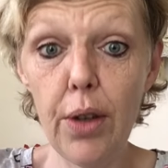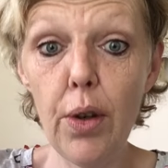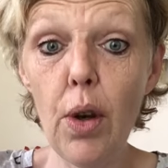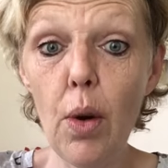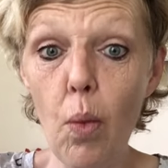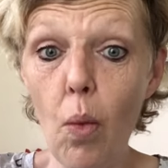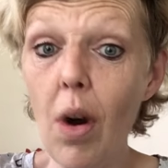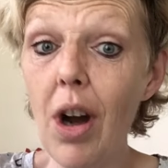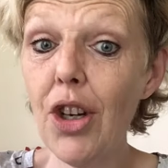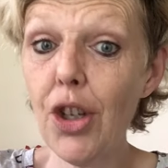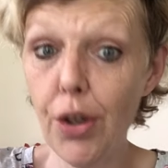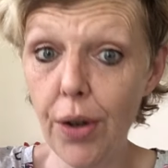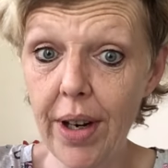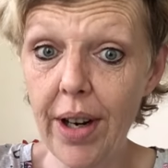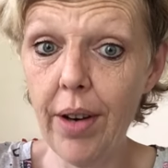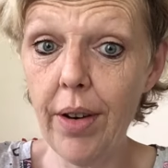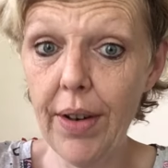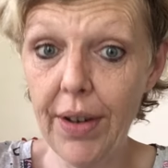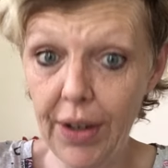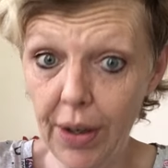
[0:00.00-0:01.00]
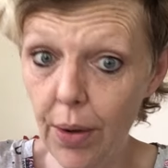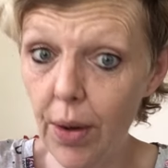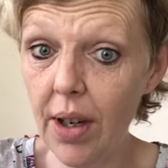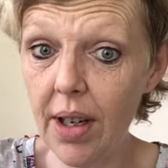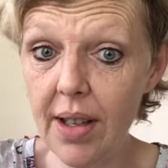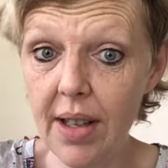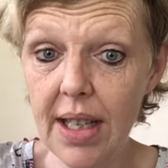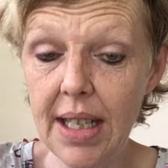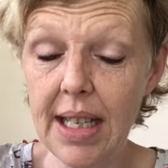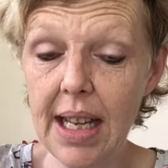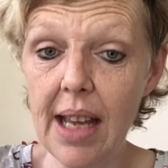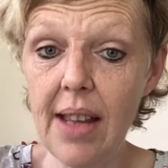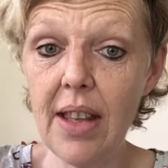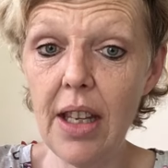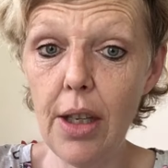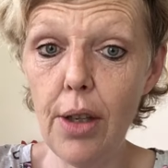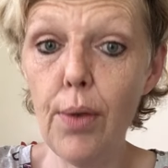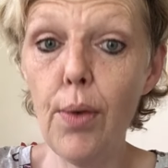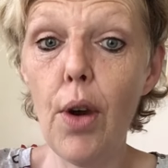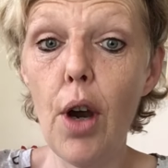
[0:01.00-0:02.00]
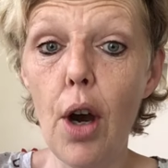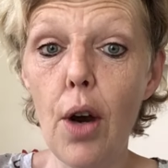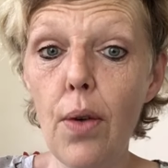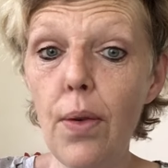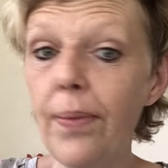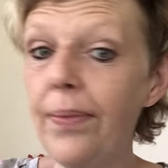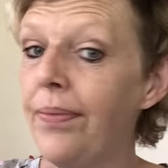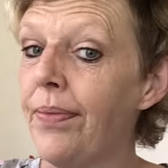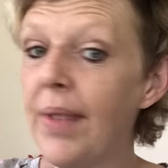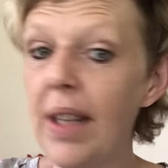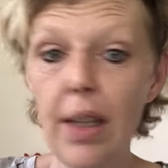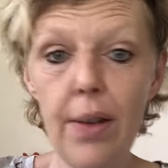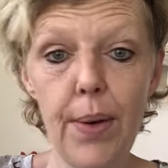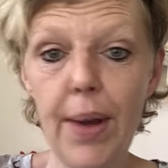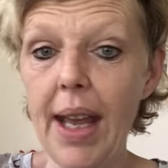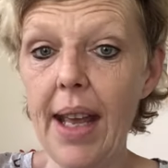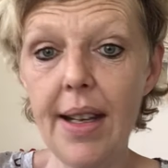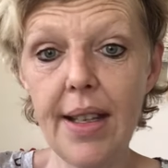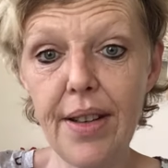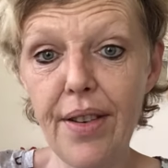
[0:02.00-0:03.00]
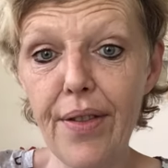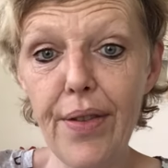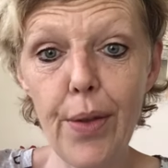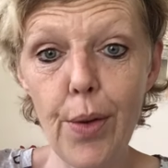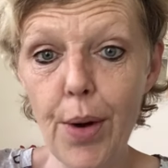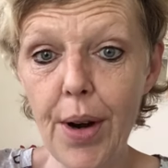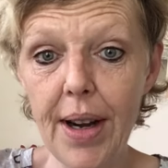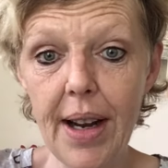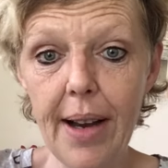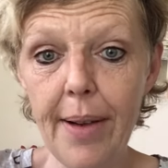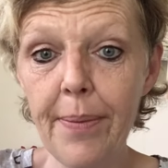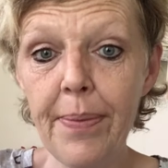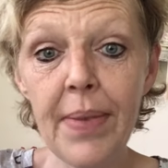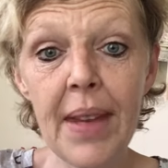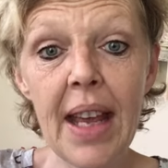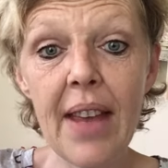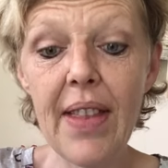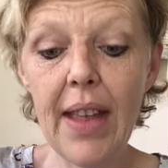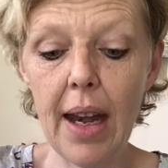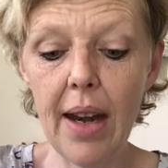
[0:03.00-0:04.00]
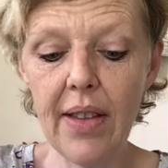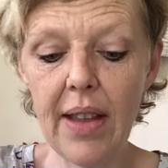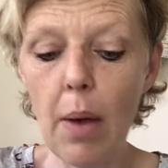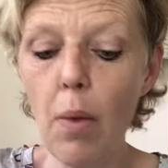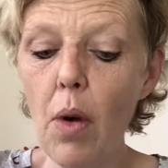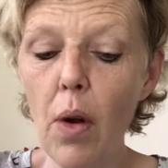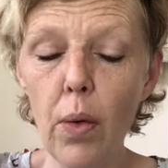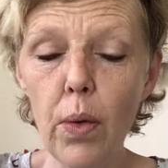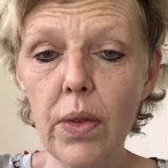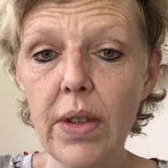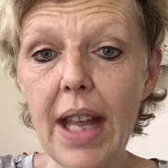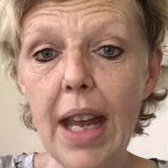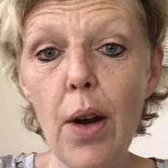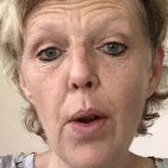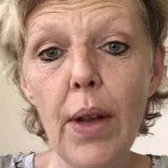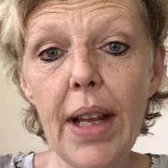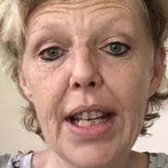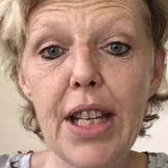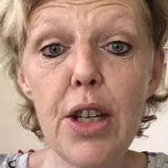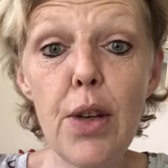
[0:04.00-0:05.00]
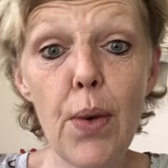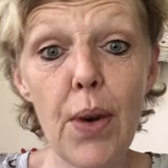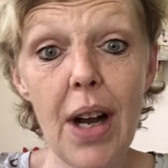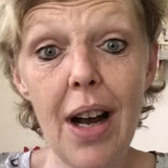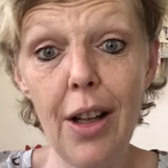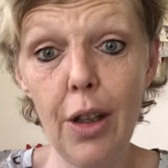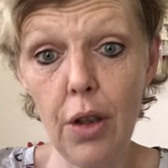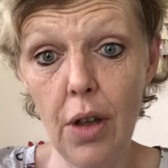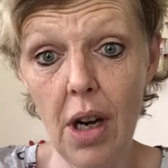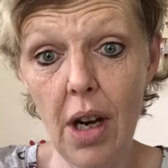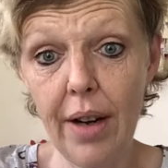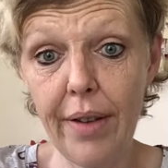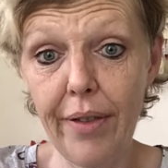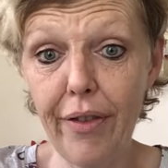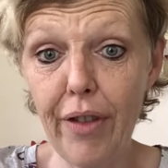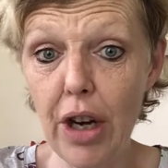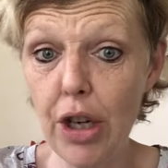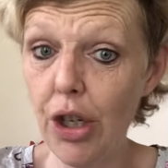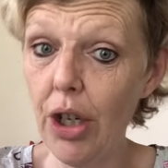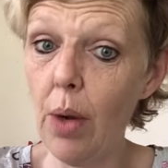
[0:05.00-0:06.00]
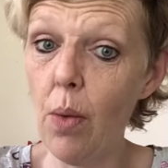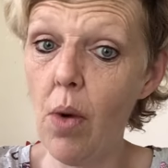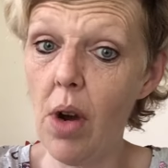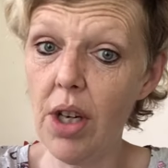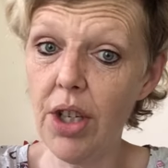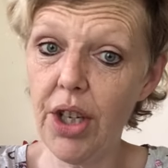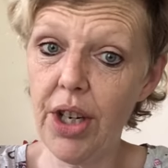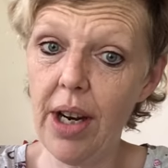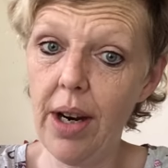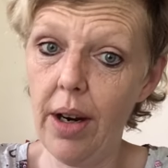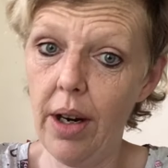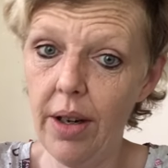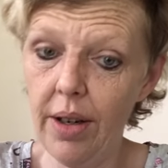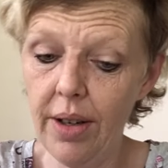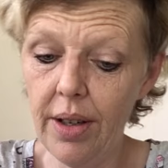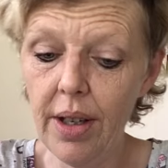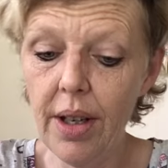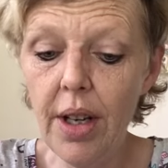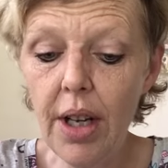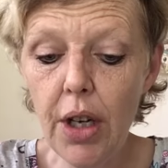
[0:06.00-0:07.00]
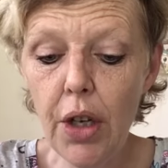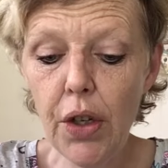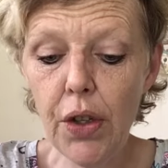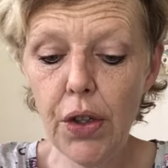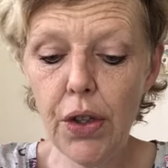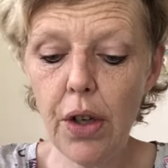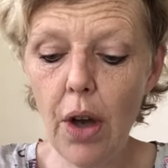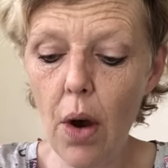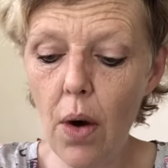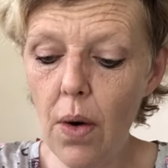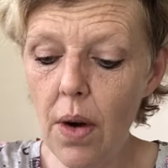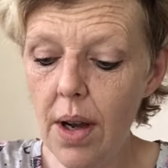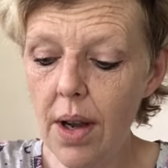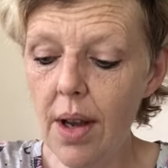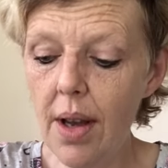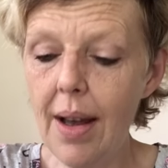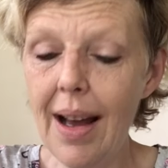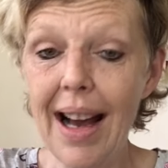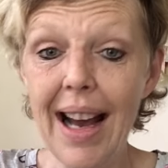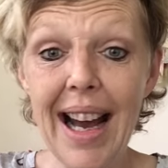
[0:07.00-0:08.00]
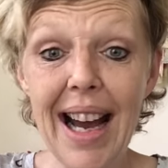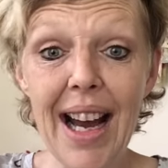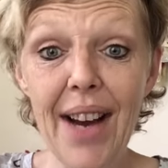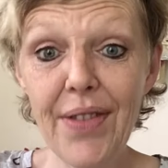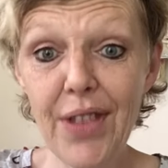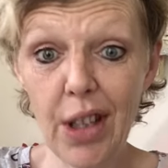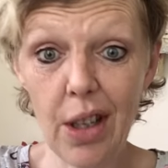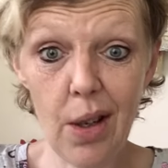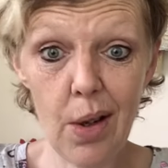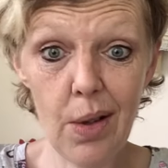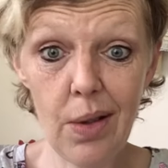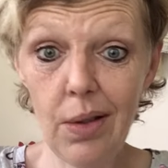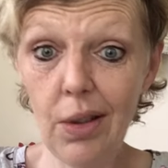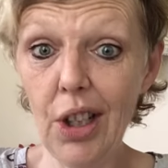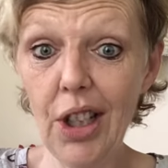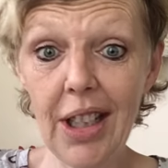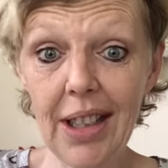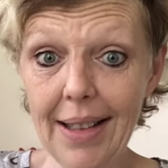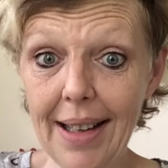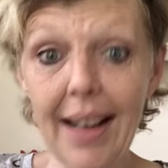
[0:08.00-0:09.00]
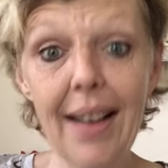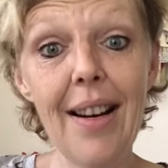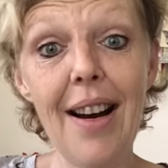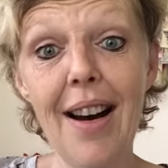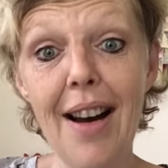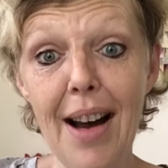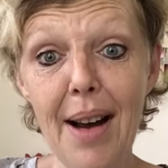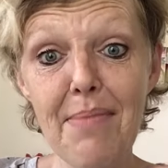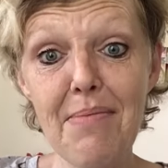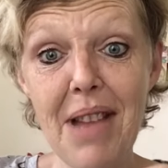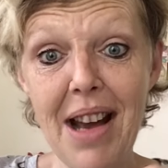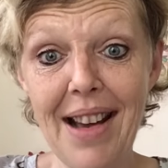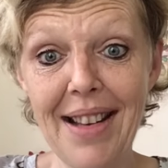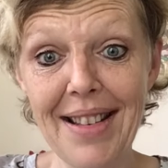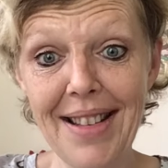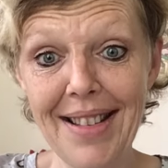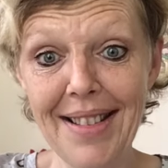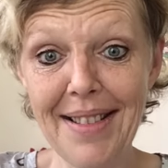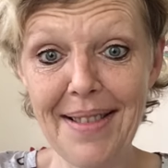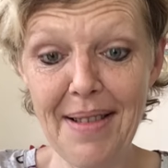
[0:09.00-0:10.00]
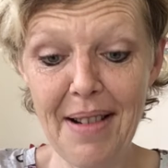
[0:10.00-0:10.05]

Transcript: You can wash your hair in New York the day that you go. You can't in Florida. They don't like to do color on freshly washed hair. So I have to go looking like a hot mess.